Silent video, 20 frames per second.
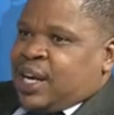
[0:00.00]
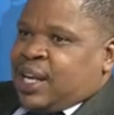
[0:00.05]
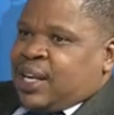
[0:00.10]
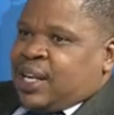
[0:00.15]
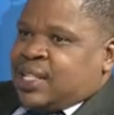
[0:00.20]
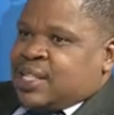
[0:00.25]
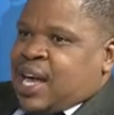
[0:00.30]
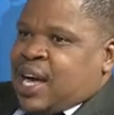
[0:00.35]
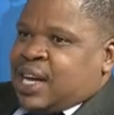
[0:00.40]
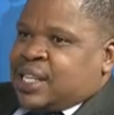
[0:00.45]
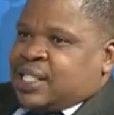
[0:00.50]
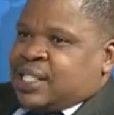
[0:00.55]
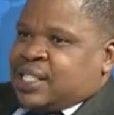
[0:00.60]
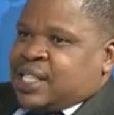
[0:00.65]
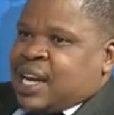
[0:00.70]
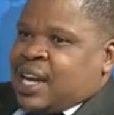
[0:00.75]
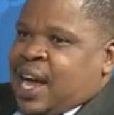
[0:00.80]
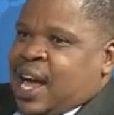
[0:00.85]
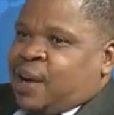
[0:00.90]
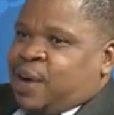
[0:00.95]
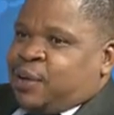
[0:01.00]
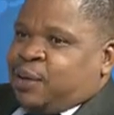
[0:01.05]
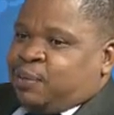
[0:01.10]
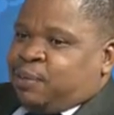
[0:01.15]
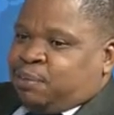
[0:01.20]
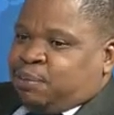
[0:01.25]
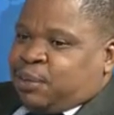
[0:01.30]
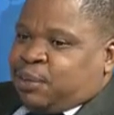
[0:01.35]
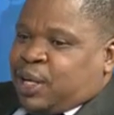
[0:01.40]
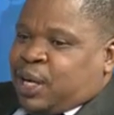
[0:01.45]
is that now
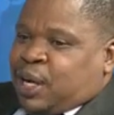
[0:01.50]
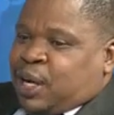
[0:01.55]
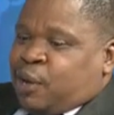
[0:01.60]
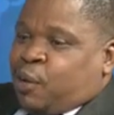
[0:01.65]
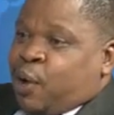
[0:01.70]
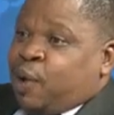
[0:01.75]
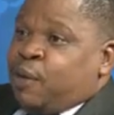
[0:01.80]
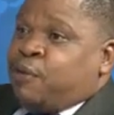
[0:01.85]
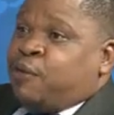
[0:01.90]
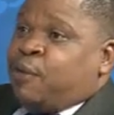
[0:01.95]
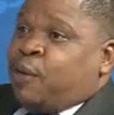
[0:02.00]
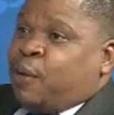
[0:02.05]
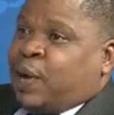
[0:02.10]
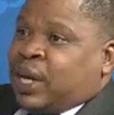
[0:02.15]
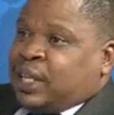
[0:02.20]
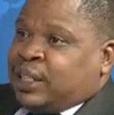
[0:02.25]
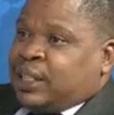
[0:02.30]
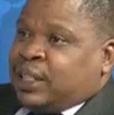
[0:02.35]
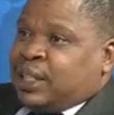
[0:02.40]
going forward,